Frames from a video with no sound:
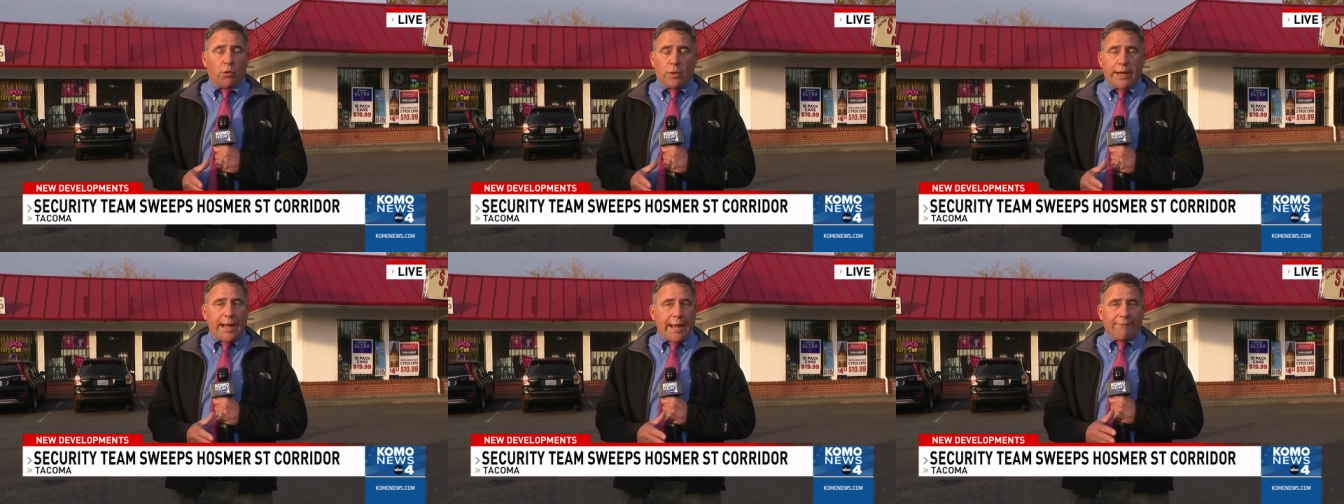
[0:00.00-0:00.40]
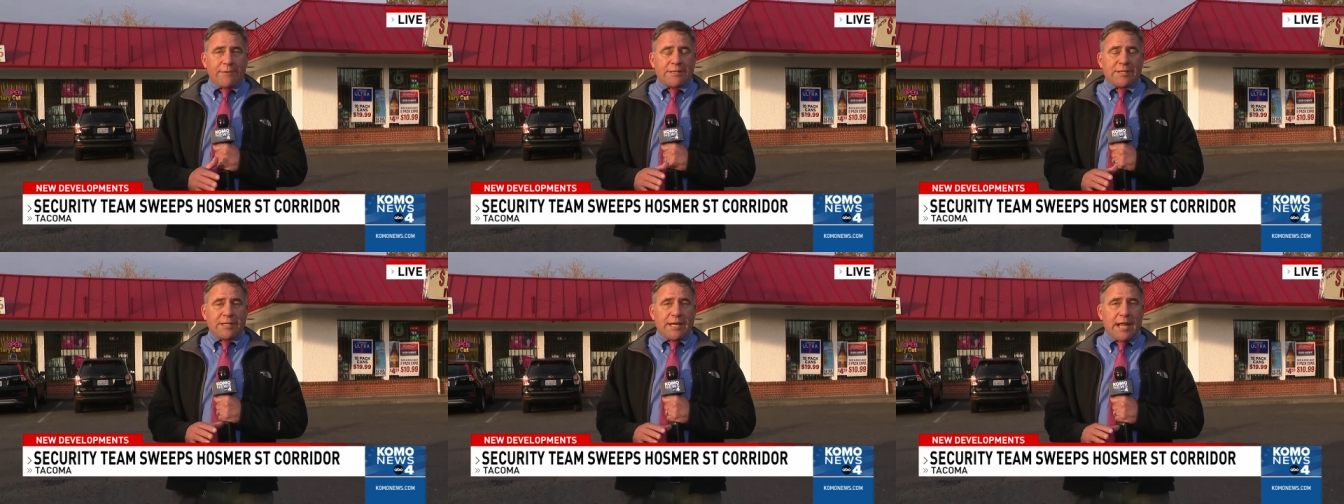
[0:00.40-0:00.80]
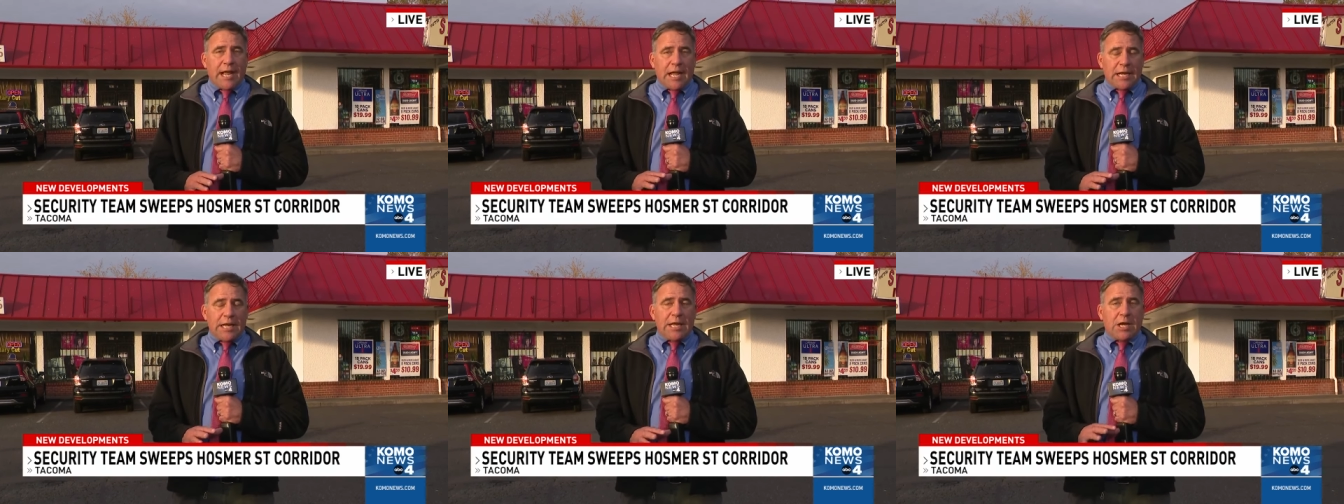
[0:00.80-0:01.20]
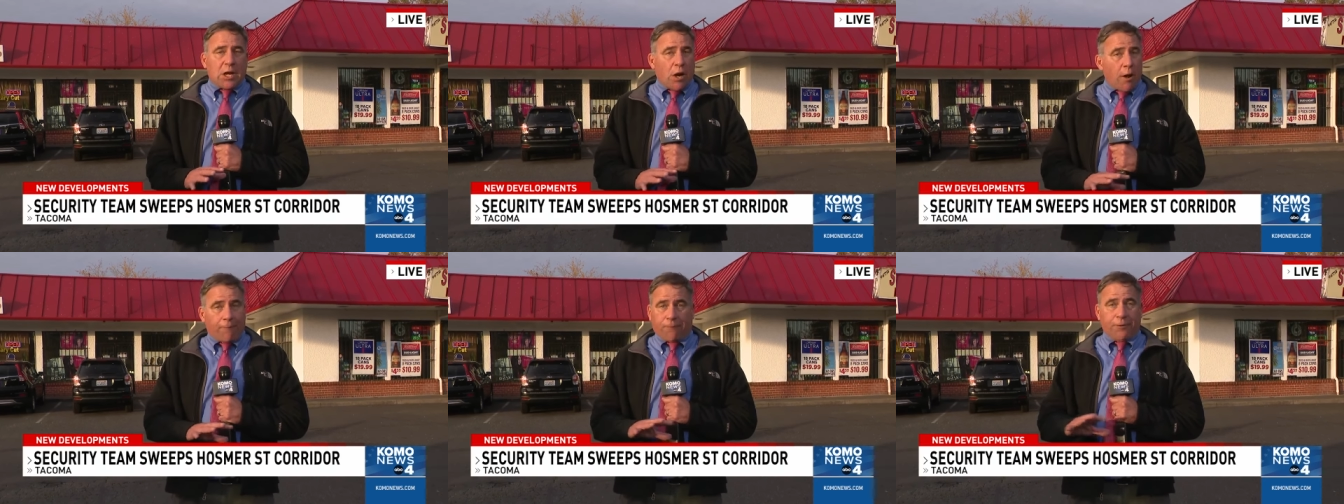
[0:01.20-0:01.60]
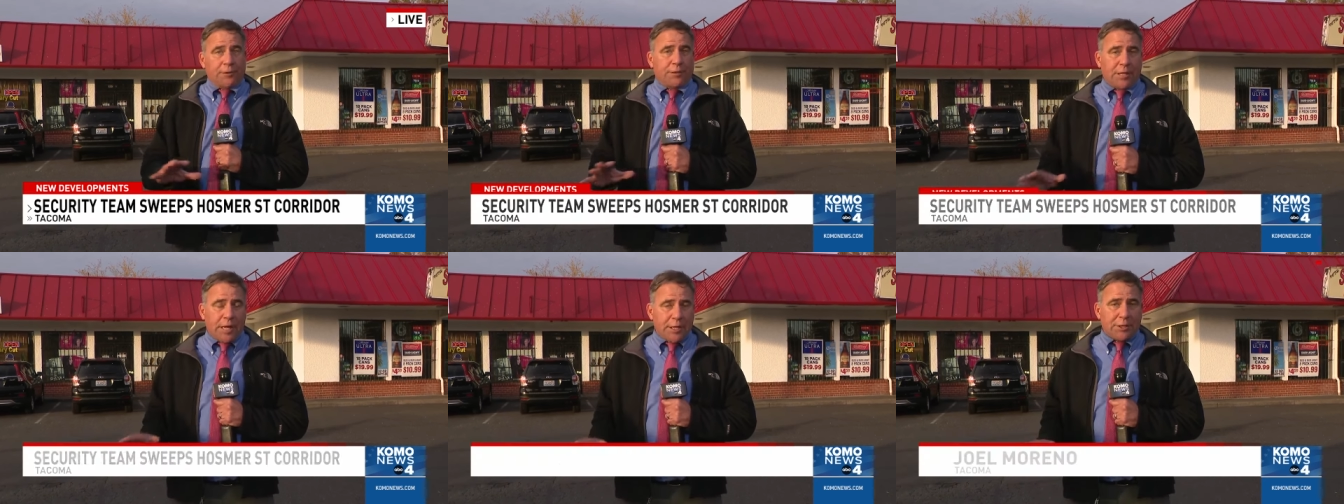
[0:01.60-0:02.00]
We haven't seen any
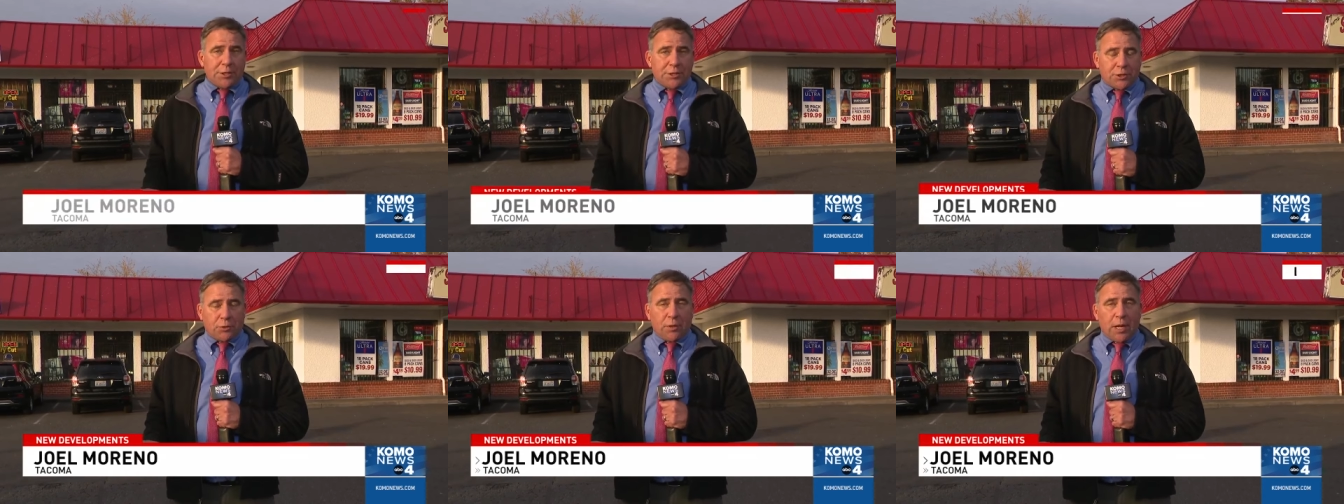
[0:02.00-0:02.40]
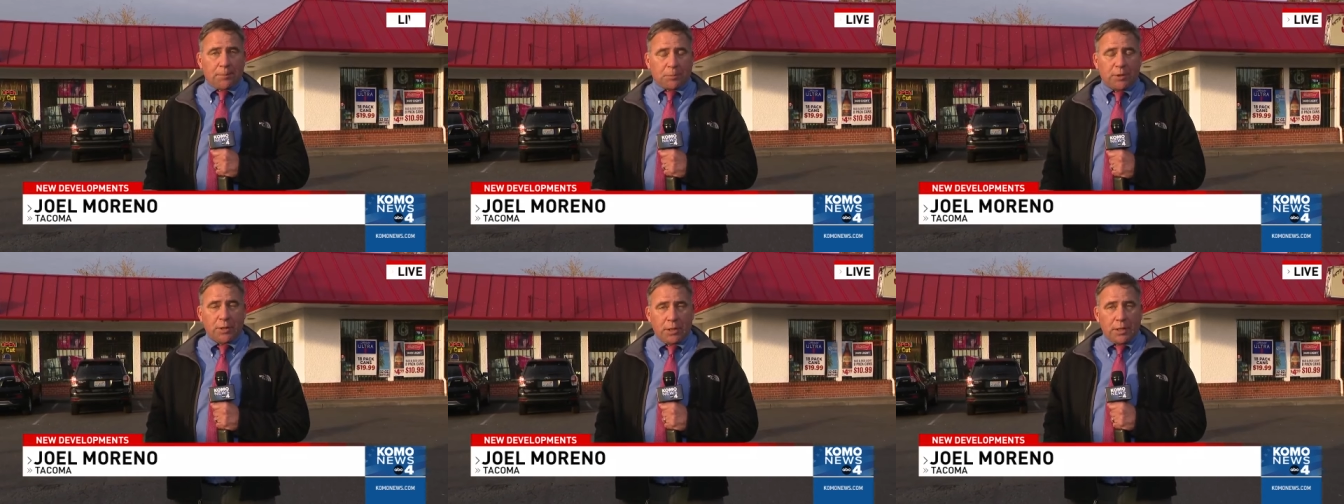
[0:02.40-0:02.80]
confrontations erupt,